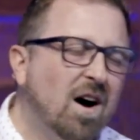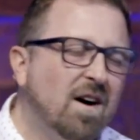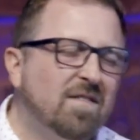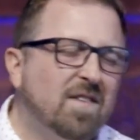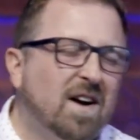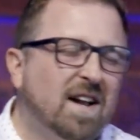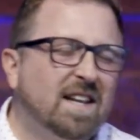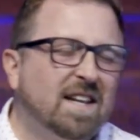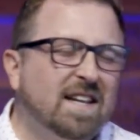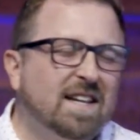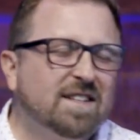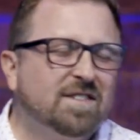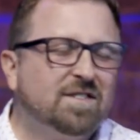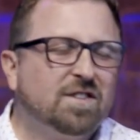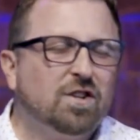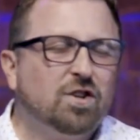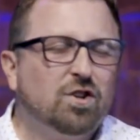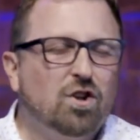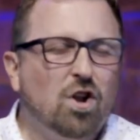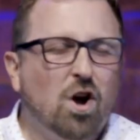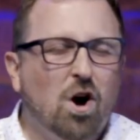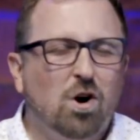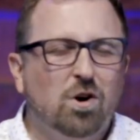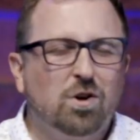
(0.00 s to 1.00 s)
I need to
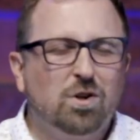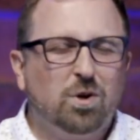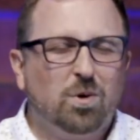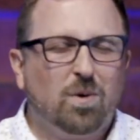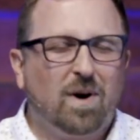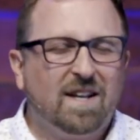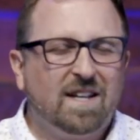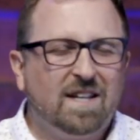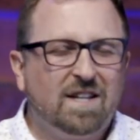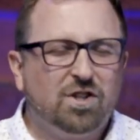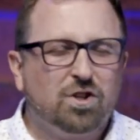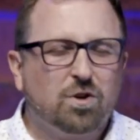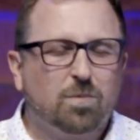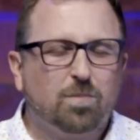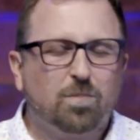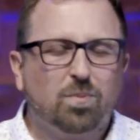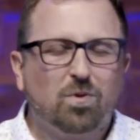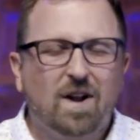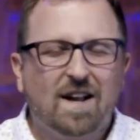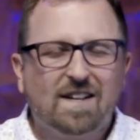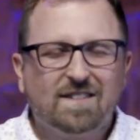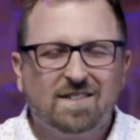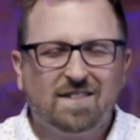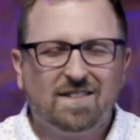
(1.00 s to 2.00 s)
know you. I need your
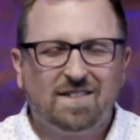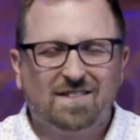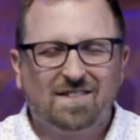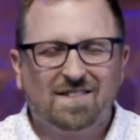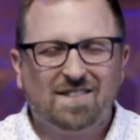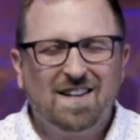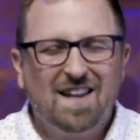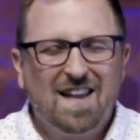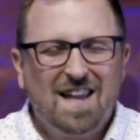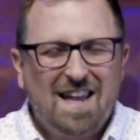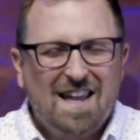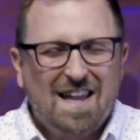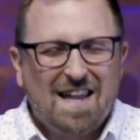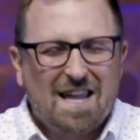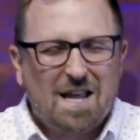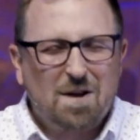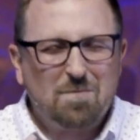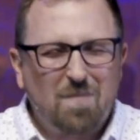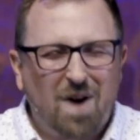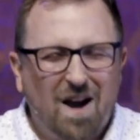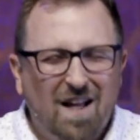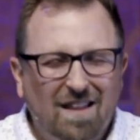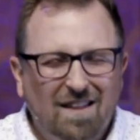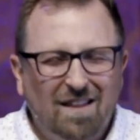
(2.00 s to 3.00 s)
presence in
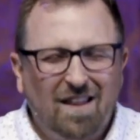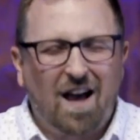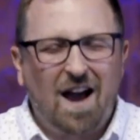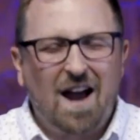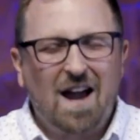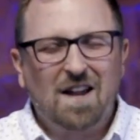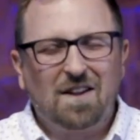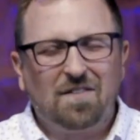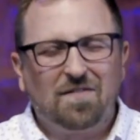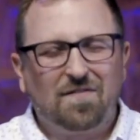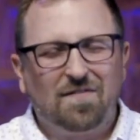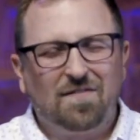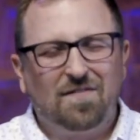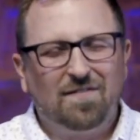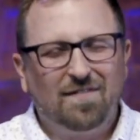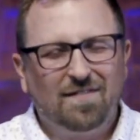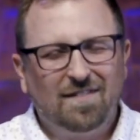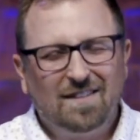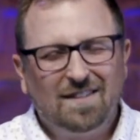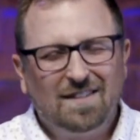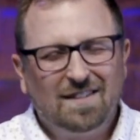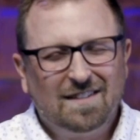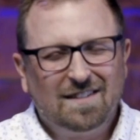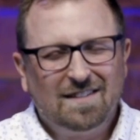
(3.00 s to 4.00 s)
my life.
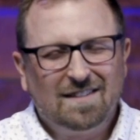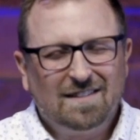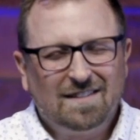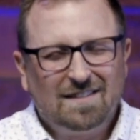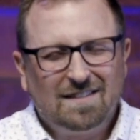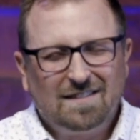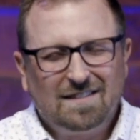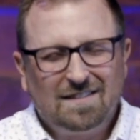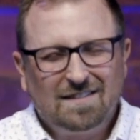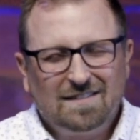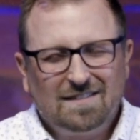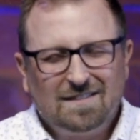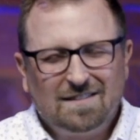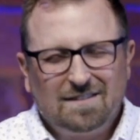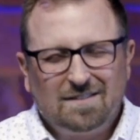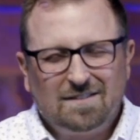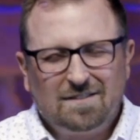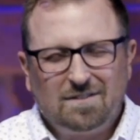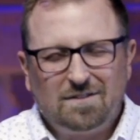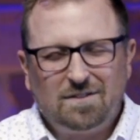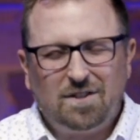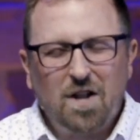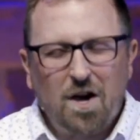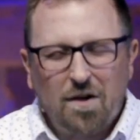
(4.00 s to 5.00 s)

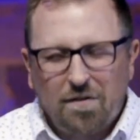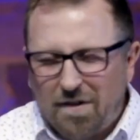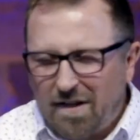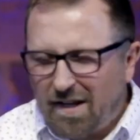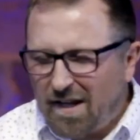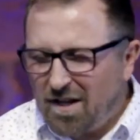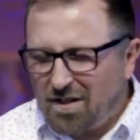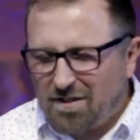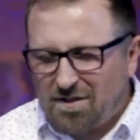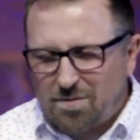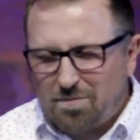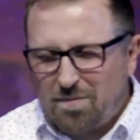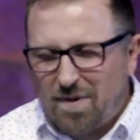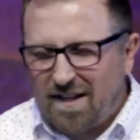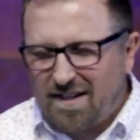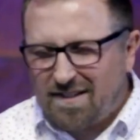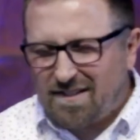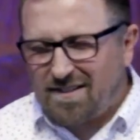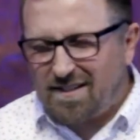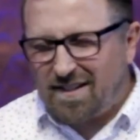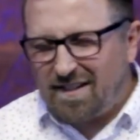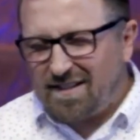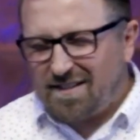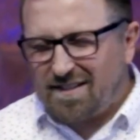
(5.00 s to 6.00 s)
Nothing else makes
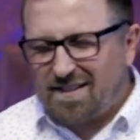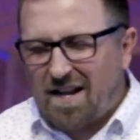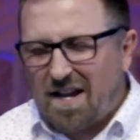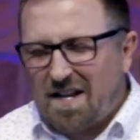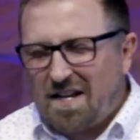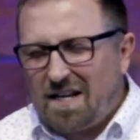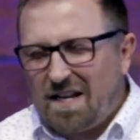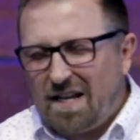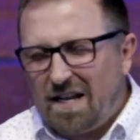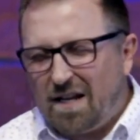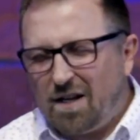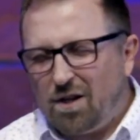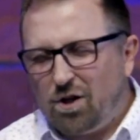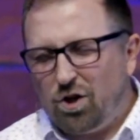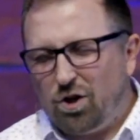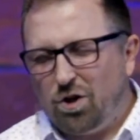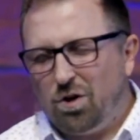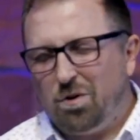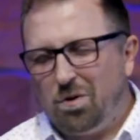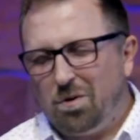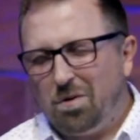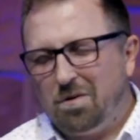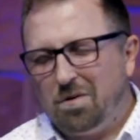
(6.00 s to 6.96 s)
sense. I need you.